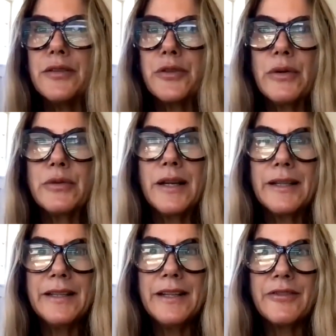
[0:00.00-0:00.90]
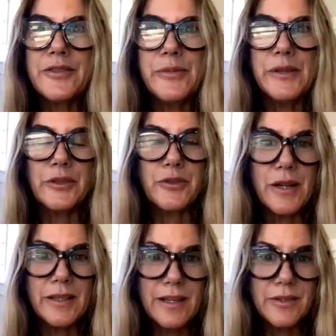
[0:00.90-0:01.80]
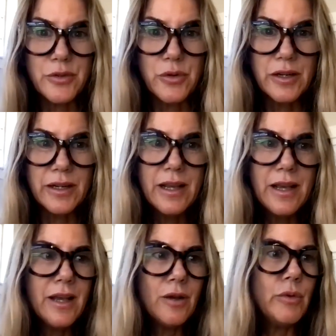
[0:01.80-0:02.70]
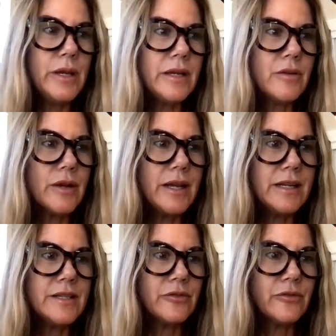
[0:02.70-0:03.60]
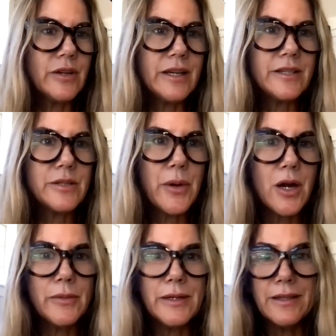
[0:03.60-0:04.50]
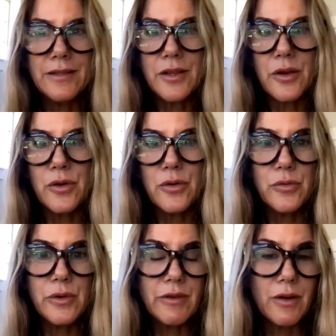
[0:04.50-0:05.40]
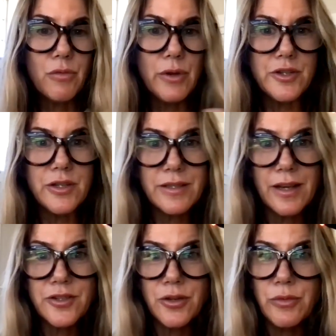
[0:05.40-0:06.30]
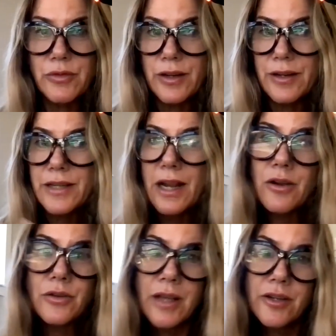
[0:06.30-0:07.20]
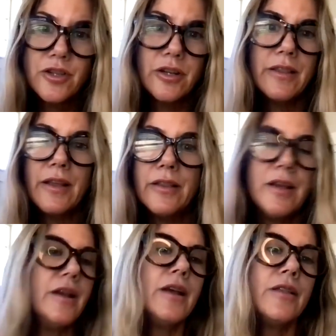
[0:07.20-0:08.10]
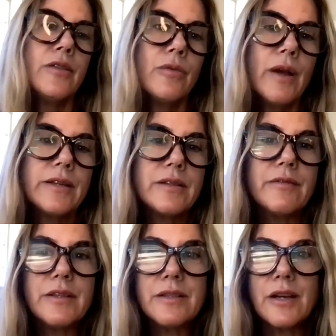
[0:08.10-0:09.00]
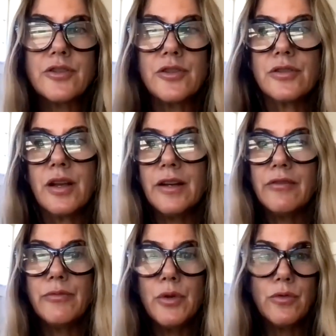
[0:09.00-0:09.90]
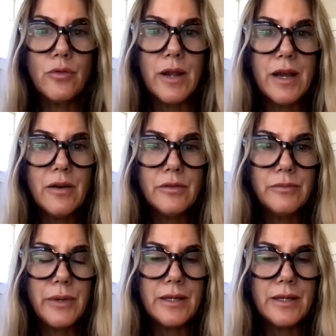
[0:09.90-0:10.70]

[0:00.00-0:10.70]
so I was lucky enough to be able to create that store, and we created different departments. So we've got a witchy section, we've got a tarot section, and then the rest of the sections kind of move around